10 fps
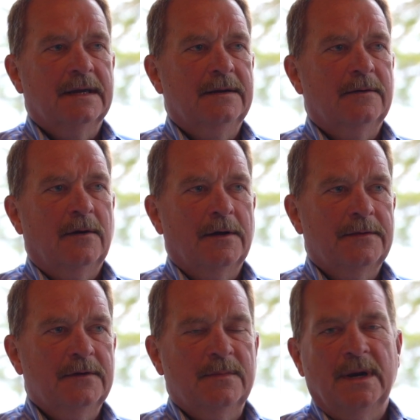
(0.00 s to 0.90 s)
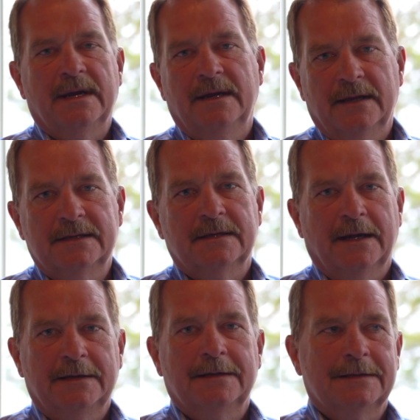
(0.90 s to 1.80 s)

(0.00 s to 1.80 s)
and all 3 of my kids like to